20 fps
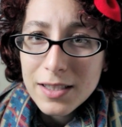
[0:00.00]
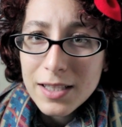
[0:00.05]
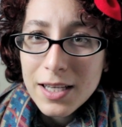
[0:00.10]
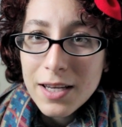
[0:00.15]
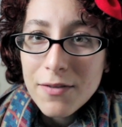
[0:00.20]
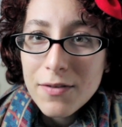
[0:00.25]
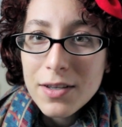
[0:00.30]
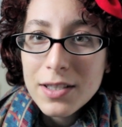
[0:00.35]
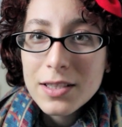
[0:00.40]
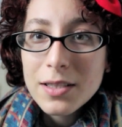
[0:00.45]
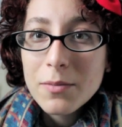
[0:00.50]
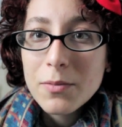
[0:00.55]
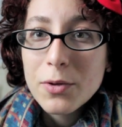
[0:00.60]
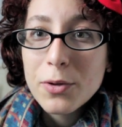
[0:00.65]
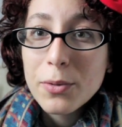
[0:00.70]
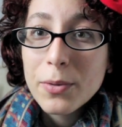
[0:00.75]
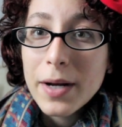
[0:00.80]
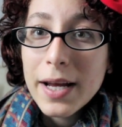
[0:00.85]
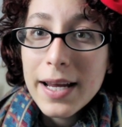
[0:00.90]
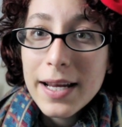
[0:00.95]
giving some
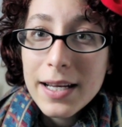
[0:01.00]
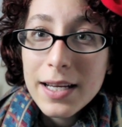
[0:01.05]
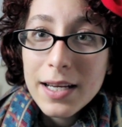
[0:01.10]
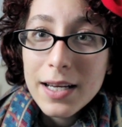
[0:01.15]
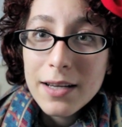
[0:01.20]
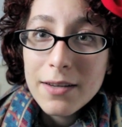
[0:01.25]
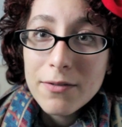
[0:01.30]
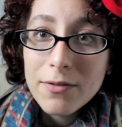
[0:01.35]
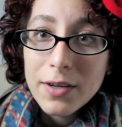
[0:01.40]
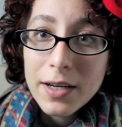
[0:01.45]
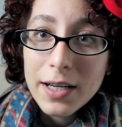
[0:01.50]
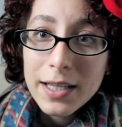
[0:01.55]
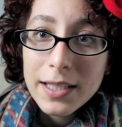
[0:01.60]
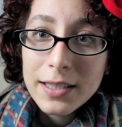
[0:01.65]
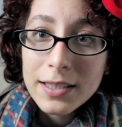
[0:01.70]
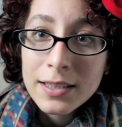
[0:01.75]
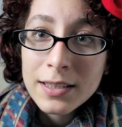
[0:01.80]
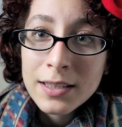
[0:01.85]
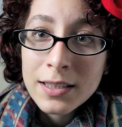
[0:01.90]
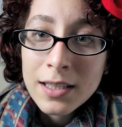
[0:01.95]
great
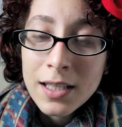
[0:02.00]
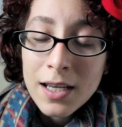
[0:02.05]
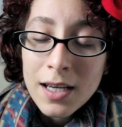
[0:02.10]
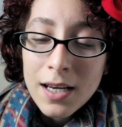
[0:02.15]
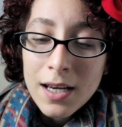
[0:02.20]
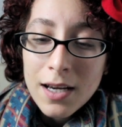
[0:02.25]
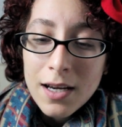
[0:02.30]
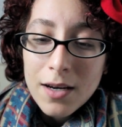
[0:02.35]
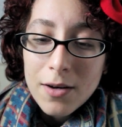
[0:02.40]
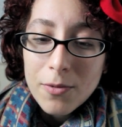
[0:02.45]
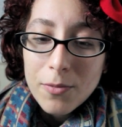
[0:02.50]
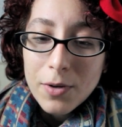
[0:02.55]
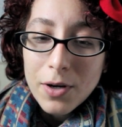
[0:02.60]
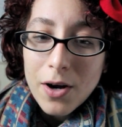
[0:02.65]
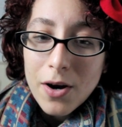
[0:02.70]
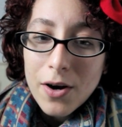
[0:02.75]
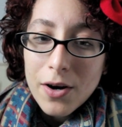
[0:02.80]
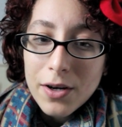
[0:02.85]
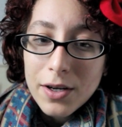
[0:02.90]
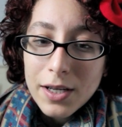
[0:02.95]
advice
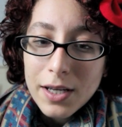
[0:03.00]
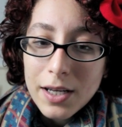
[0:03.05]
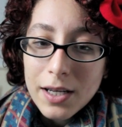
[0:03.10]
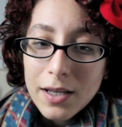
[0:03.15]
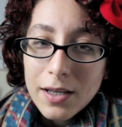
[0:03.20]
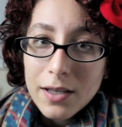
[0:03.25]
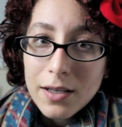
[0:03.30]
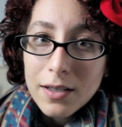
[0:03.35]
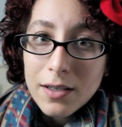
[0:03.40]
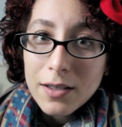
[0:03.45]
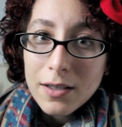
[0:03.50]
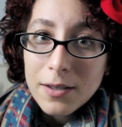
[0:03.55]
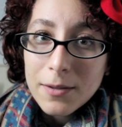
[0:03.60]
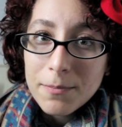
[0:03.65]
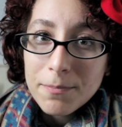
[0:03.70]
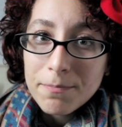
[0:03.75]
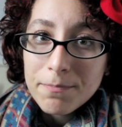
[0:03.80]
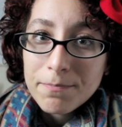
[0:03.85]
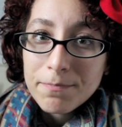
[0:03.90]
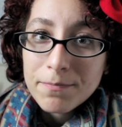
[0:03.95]
regarding
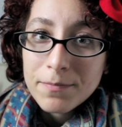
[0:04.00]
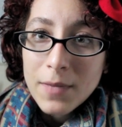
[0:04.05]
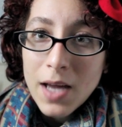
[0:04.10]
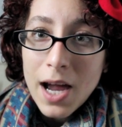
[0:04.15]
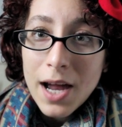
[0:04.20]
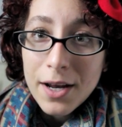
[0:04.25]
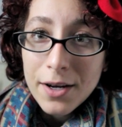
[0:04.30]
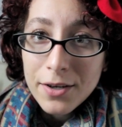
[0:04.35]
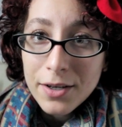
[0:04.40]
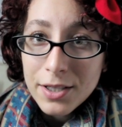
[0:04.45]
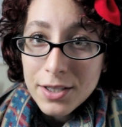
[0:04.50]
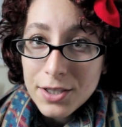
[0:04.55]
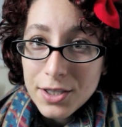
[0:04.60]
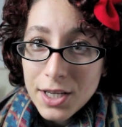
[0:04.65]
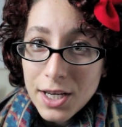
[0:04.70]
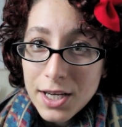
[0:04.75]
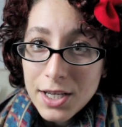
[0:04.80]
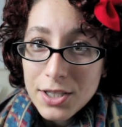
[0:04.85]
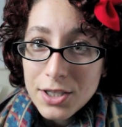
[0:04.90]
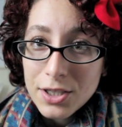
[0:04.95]
higher
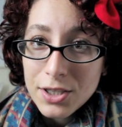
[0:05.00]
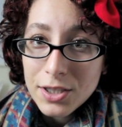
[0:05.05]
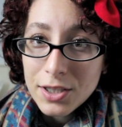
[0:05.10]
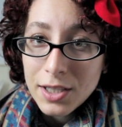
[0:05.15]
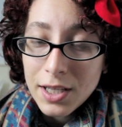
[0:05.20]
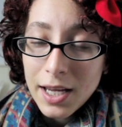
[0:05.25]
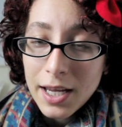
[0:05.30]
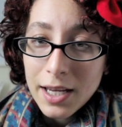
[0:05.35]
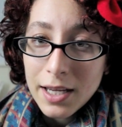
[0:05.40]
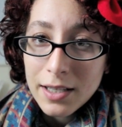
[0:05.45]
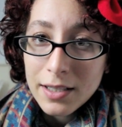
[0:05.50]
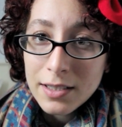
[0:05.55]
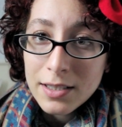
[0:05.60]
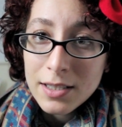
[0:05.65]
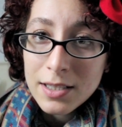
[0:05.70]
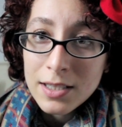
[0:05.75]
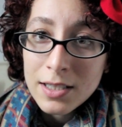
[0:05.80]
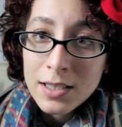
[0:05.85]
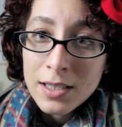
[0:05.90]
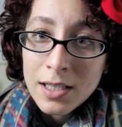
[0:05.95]
education
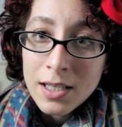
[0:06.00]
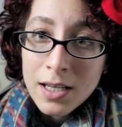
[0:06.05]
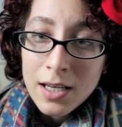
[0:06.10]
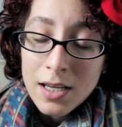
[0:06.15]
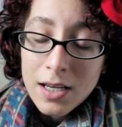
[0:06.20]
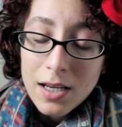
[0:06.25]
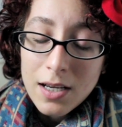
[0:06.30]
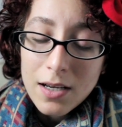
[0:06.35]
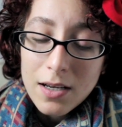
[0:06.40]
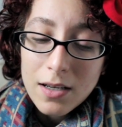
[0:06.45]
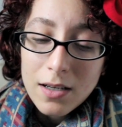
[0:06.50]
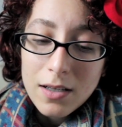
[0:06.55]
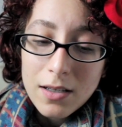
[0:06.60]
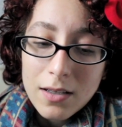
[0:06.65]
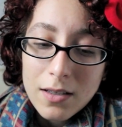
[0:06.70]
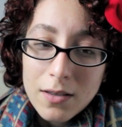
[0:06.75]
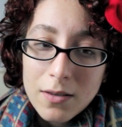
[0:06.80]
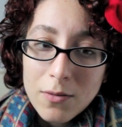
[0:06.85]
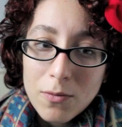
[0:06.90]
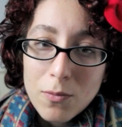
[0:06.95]
and
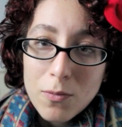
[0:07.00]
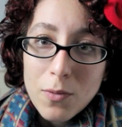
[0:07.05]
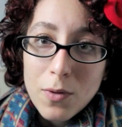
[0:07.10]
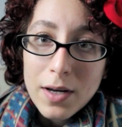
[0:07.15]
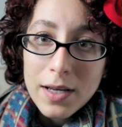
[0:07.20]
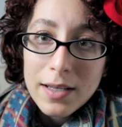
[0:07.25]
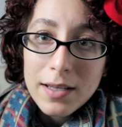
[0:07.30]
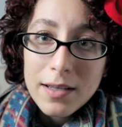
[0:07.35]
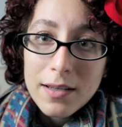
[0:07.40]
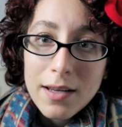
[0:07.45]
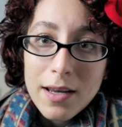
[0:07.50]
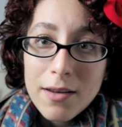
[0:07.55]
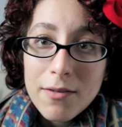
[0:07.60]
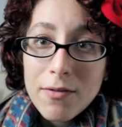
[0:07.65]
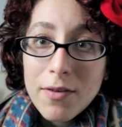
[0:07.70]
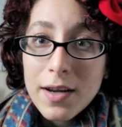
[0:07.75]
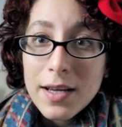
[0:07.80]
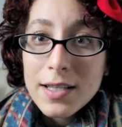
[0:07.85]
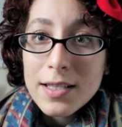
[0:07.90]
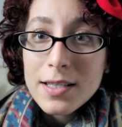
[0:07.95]
what
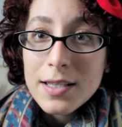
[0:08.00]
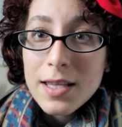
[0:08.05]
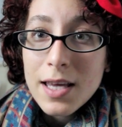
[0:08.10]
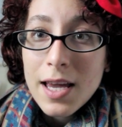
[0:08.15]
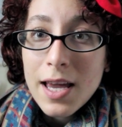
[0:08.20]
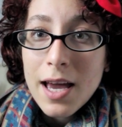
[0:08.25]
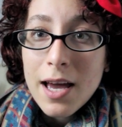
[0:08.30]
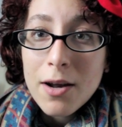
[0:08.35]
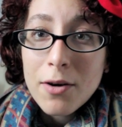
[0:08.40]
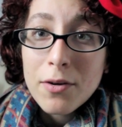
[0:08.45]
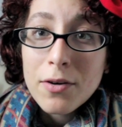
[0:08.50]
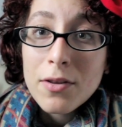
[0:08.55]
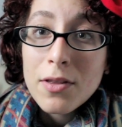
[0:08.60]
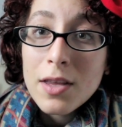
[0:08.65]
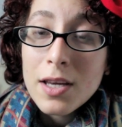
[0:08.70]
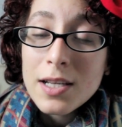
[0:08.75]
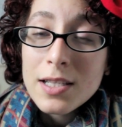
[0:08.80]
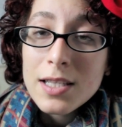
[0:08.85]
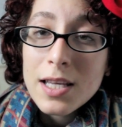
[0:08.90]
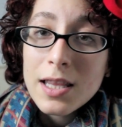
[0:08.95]
advice they had, or
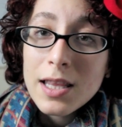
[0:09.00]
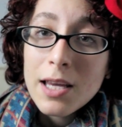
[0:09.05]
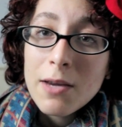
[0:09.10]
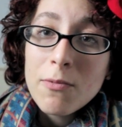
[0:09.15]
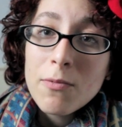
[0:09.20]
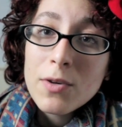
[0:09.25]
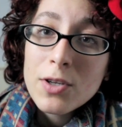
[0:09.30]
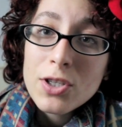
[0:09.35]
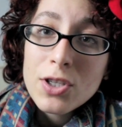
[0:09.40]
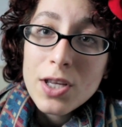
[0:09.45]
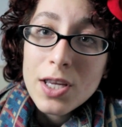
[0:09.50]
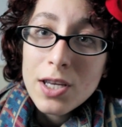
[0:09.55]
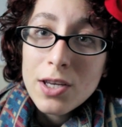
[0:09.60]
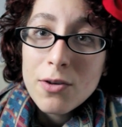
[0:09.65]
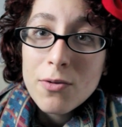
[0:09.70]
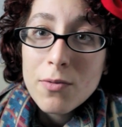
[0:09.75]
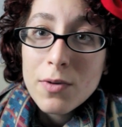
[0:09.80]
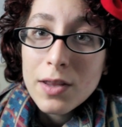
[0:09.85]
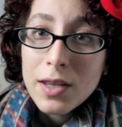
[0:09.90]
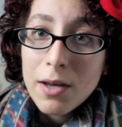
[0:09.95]
things that they wish they
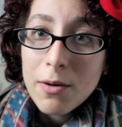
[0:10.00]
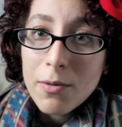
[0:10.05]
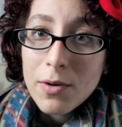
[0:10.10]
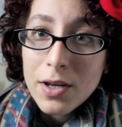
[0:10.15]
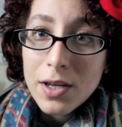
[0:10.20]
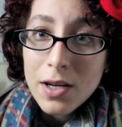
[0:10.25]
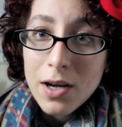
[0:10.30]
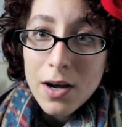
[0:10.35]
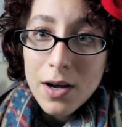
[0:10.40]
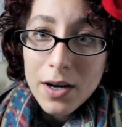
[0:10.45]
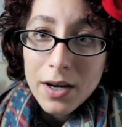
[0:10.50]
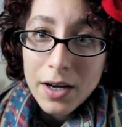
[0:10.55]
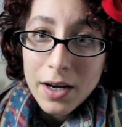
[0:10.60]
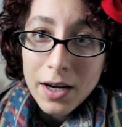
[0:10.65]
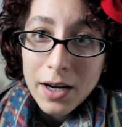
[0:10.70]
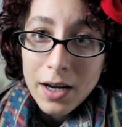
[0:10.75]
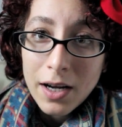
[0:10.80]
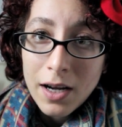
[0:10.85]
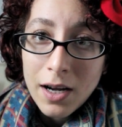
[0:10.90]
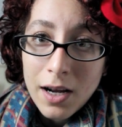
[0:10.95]
knew when they were
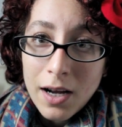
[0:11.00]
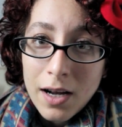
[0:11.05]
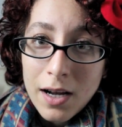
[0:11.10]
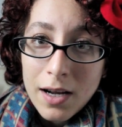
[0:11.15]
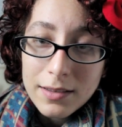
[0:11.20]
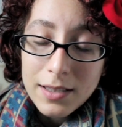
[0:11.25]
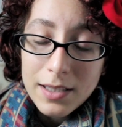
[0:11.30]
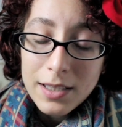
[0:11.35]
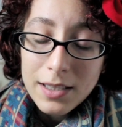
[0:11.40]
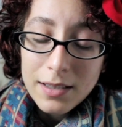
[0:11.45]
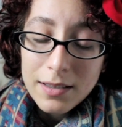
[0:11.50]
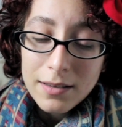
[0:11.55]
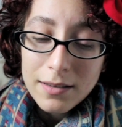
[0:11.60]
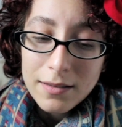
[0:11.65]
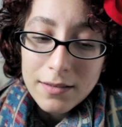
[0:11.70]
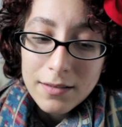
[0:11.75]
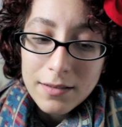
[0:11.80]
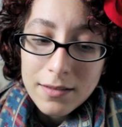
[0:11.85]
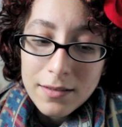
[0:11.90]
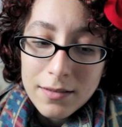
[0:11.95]
younger
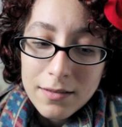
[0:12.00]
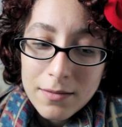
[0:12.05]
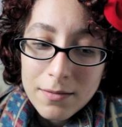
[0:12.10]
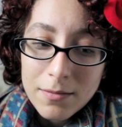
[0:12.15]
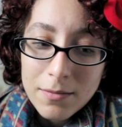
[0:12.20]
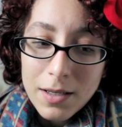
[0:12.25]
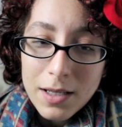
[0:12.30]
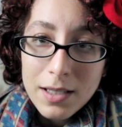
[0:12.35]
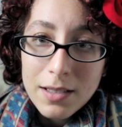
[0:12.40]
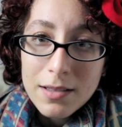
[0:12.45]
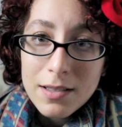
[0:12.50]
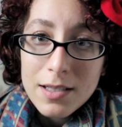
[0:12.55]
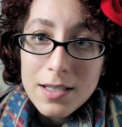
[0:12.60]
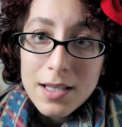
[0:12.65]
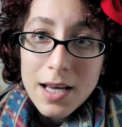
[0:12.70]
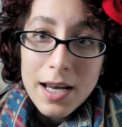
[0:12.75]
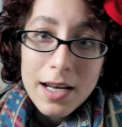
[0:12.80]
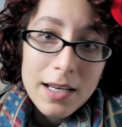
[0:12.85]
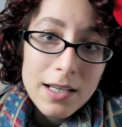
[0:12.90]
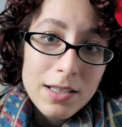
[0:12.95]
in
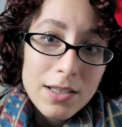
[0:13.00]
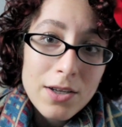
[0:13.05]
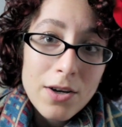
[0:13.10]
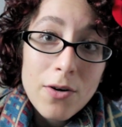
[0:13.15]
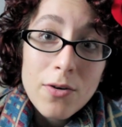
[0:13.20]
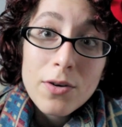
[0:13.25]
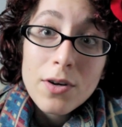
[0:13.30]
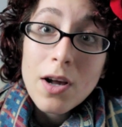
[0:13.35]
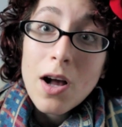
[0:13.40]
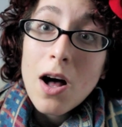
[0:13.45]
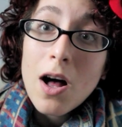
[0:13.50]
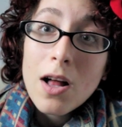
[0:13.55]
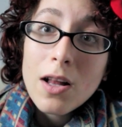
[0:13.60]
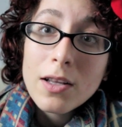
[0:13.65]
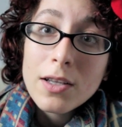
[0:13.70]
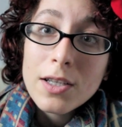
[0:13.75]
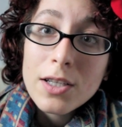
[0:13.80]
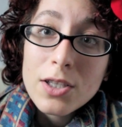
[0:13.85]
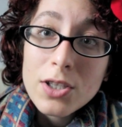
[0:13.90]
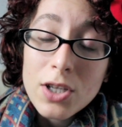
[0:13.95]
deciding to go to
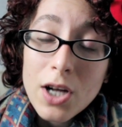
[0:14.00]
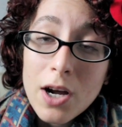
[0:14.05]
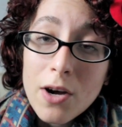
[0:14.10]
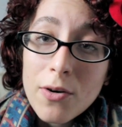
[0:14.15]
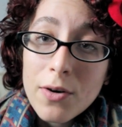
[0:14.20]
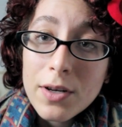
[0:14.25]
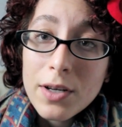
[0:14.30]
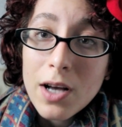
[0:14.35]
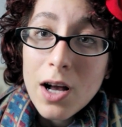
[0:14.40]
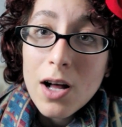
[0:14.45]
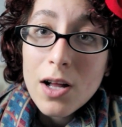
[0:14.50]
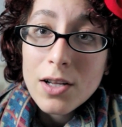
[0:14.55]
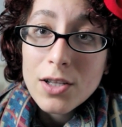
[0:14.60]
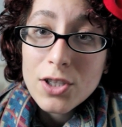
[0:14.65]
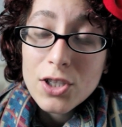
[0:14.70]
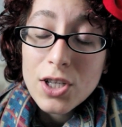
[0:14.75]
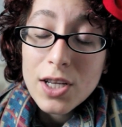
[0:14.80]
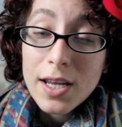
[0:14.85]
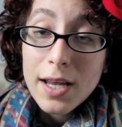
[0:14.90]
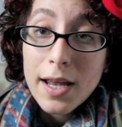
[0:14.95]
college, not going to
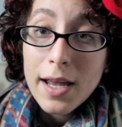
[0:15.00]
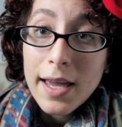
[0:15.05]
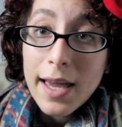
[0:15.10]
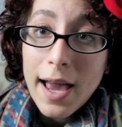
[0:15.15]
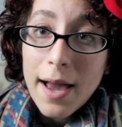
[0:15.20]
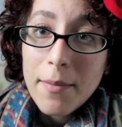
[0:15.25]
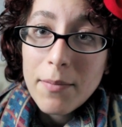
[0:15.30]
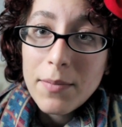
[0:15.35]
college, taking a gap